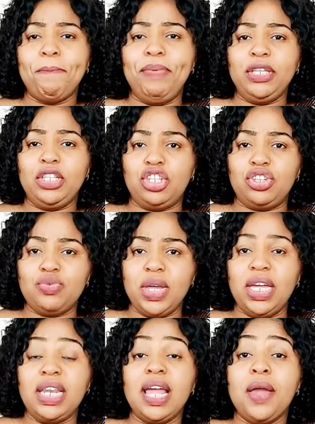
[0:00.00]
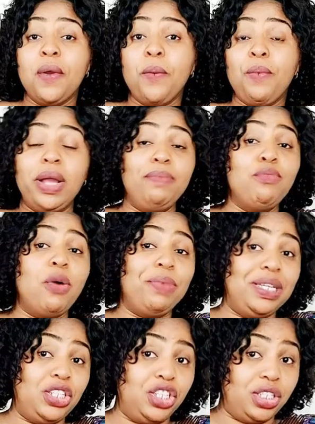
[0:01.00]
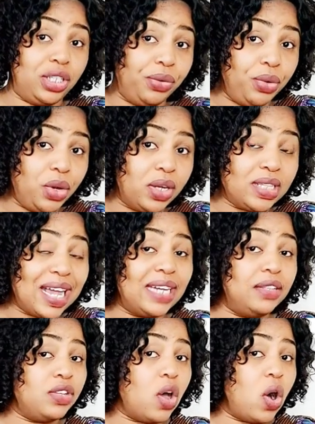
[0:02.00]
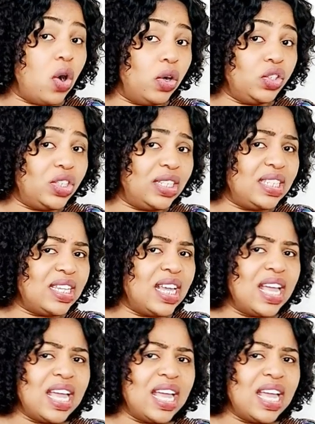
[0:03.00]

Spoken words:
between when mommy is serious and is urgent,